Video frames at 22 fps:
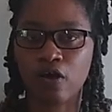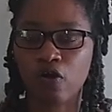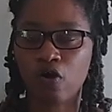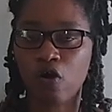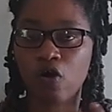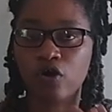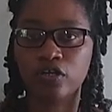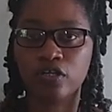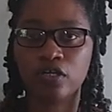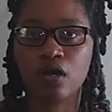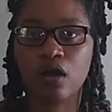
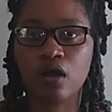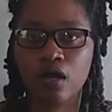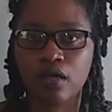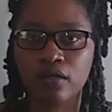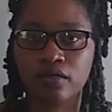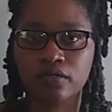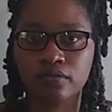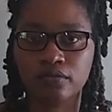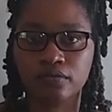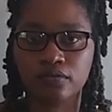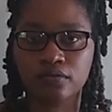
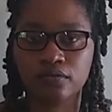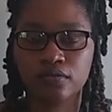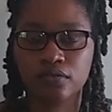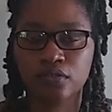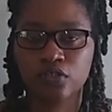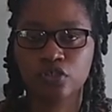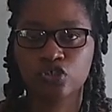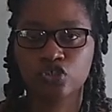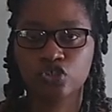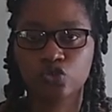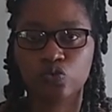onion
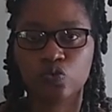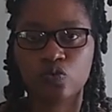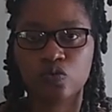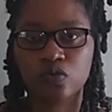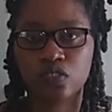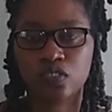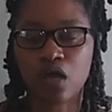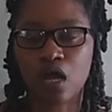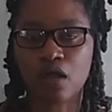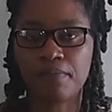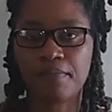
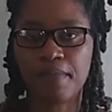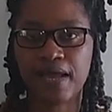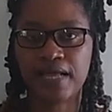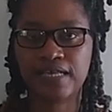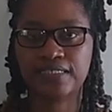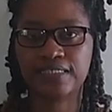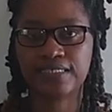juice on my